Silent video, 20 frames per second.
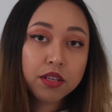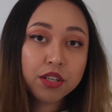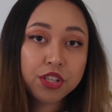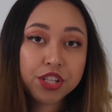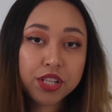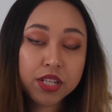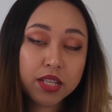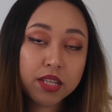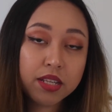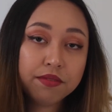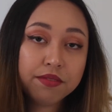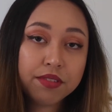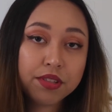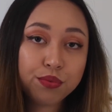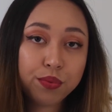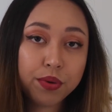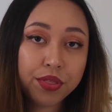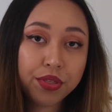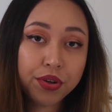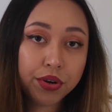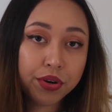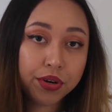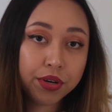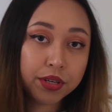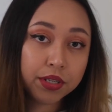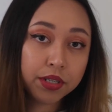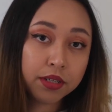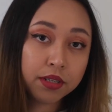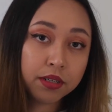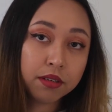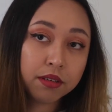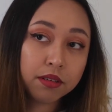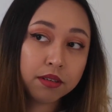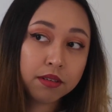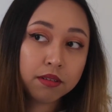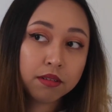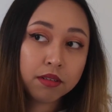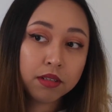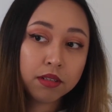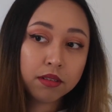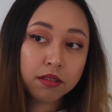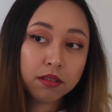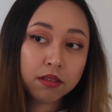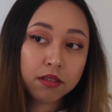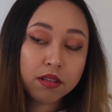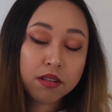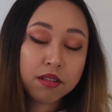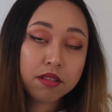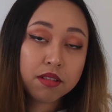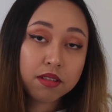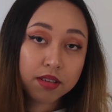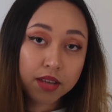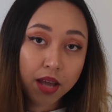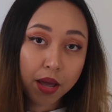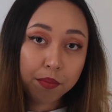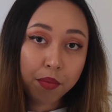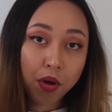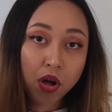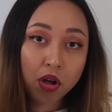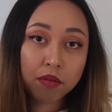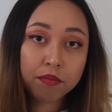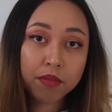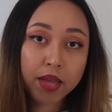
She lives with her stepmom